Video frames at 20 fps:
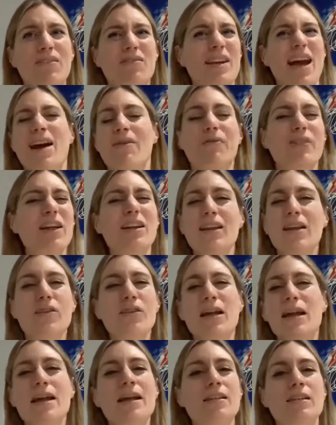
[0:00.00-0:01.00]

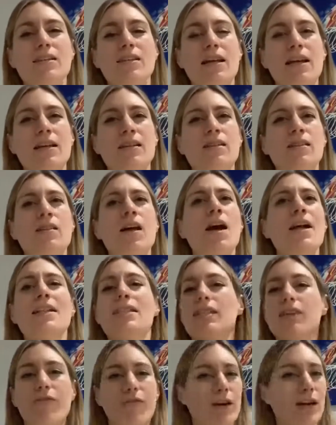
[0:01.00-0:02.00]
it's
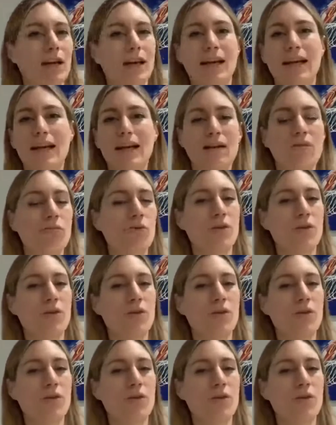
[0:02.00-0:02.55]
scientifically